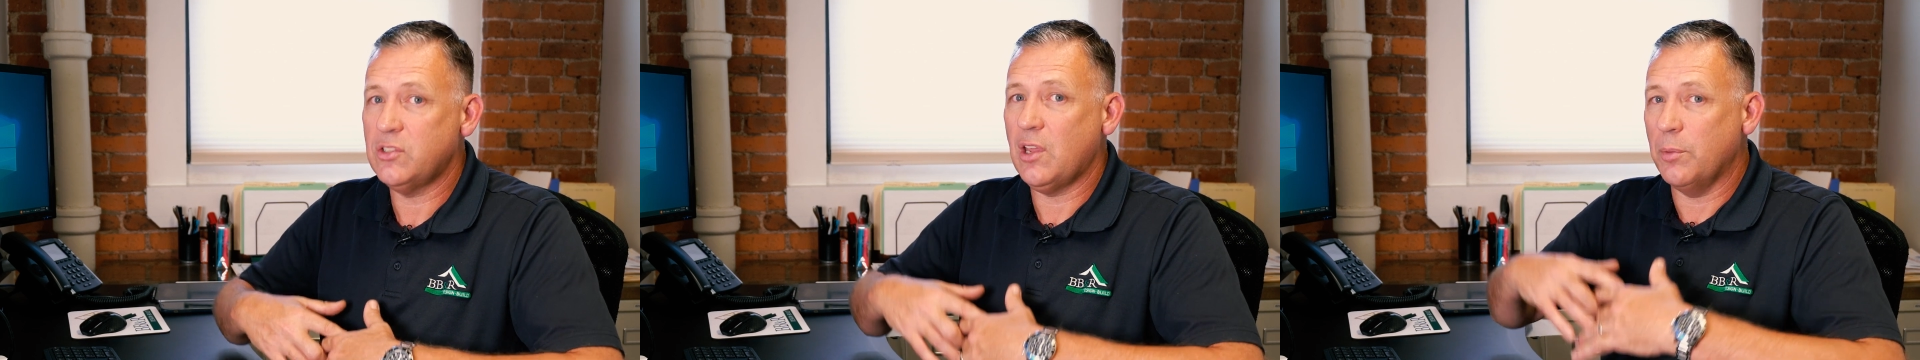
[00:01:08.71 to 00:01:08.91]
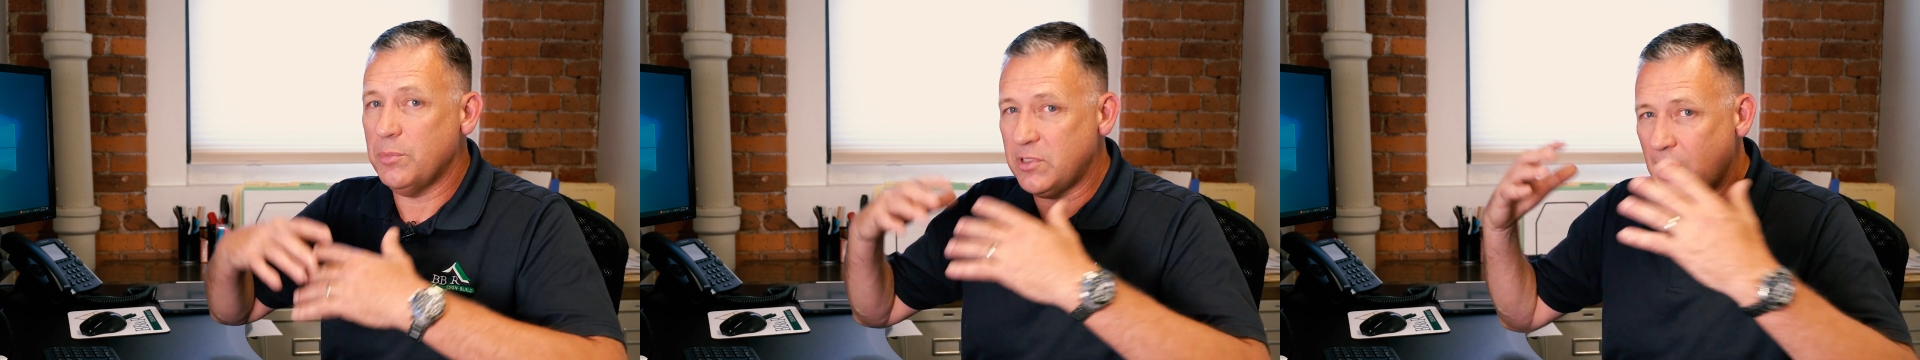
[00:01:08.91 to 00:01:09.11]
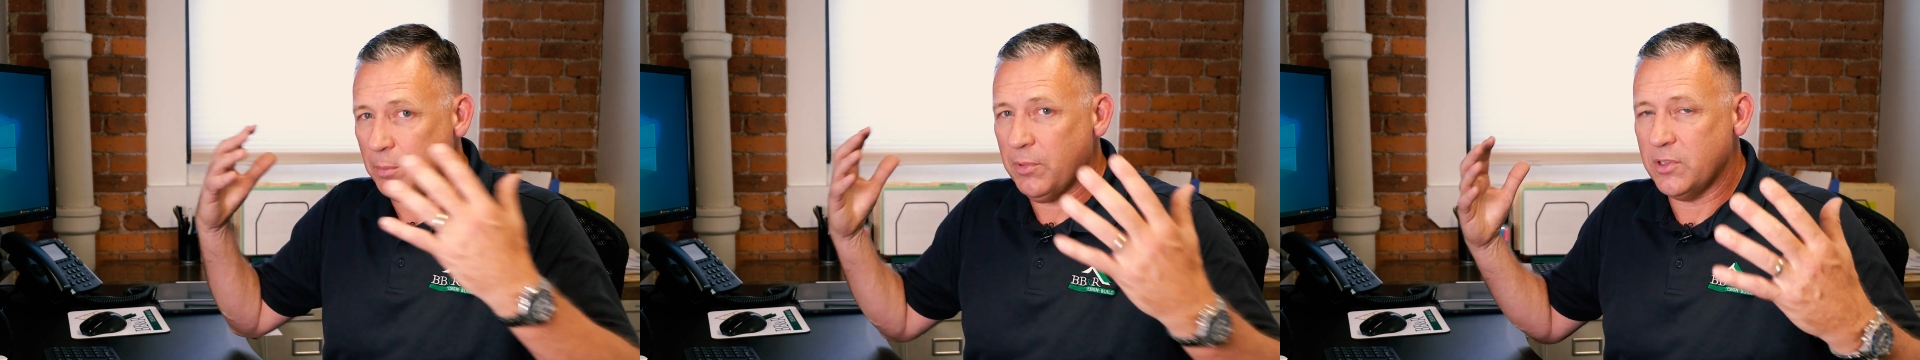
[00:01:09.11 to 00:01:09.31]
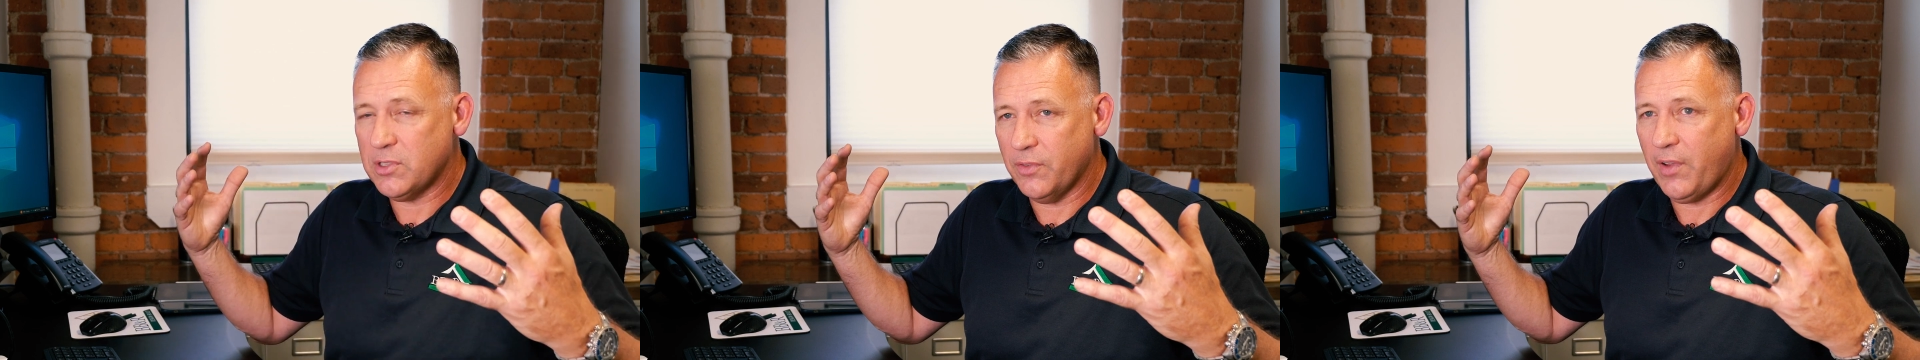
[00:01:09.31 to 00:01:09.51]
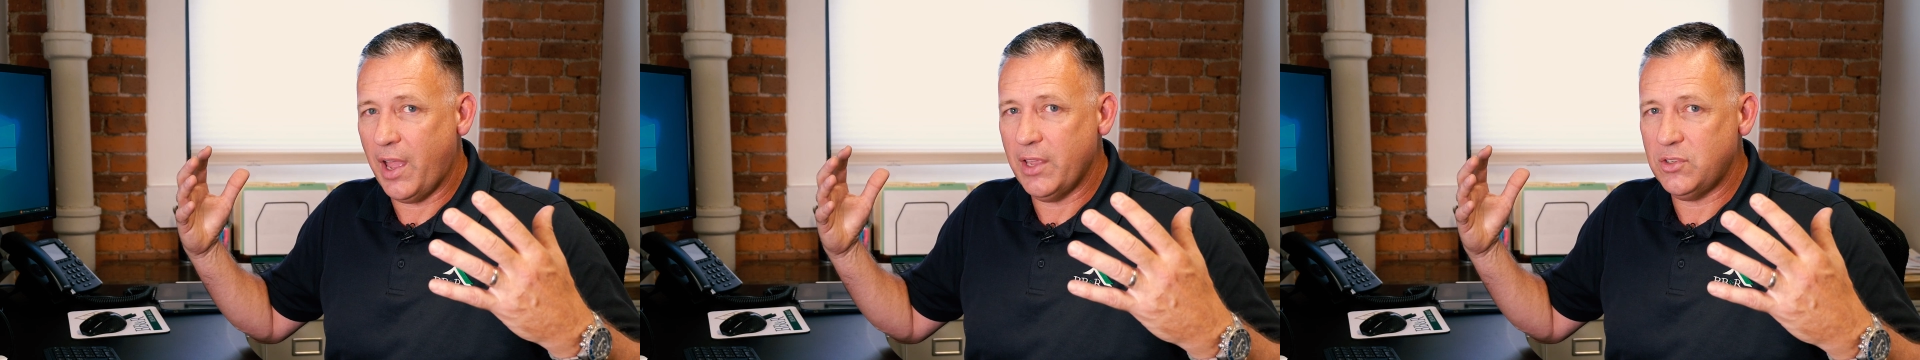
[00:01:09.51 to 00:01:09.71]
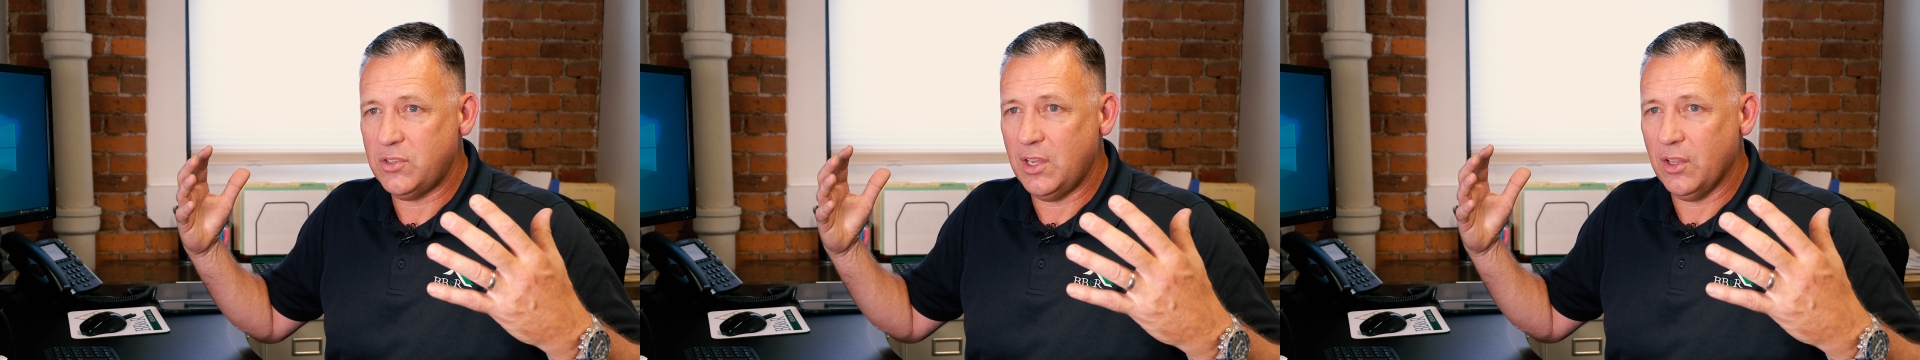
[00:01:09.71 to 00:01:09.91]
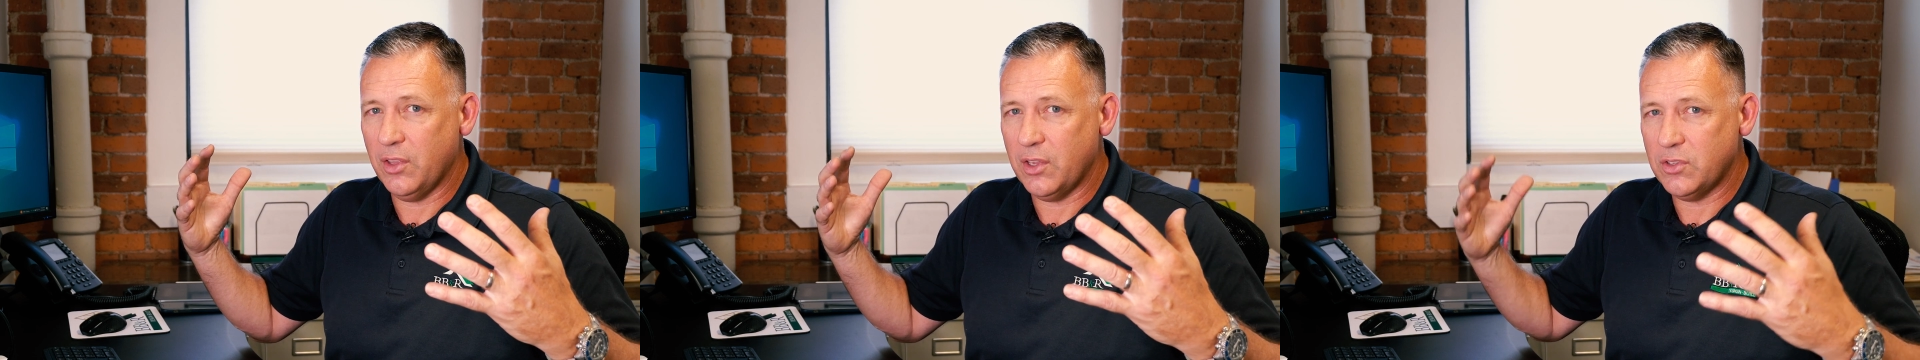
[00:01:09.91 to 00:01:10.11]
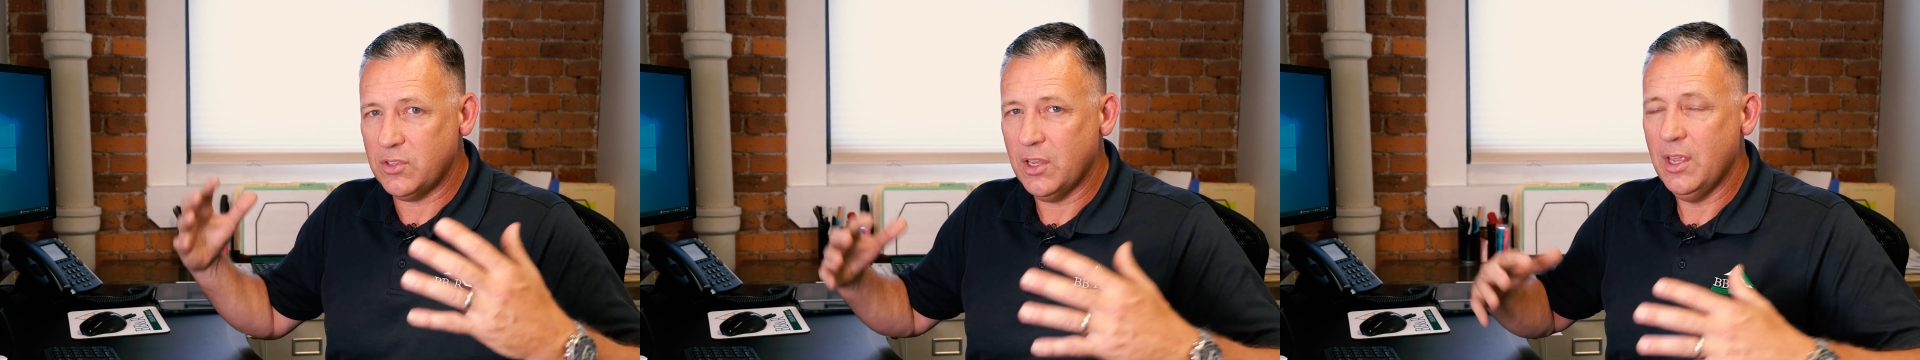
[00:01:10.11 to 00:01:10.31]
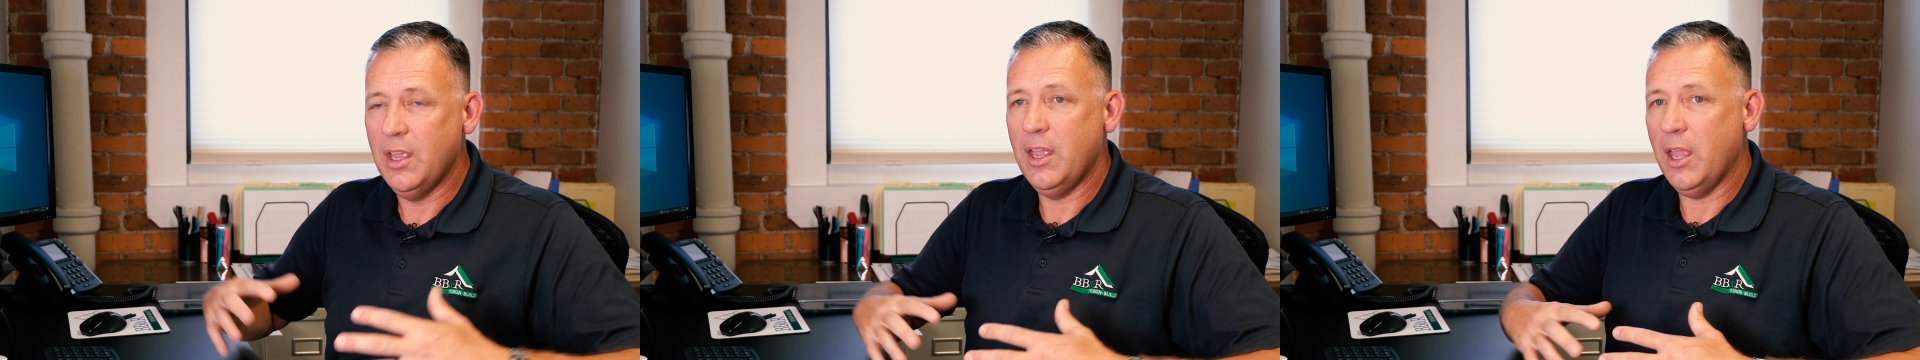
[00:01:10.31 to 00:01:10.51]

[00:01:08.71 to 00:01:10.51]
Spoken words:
some semblance of high ceilings